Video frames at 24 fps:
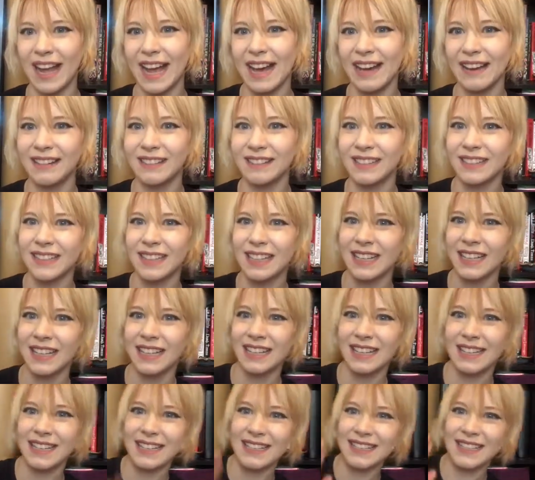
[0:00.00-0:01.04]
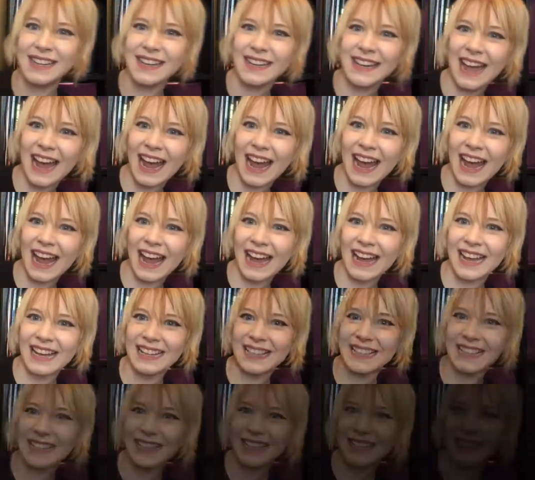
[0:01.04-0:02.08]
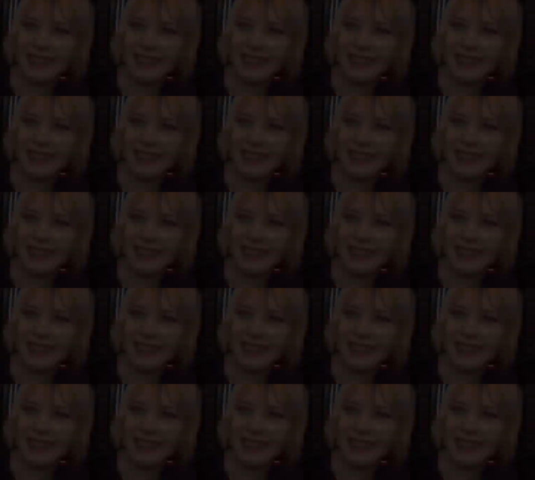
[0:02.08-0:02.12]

out. See you guys!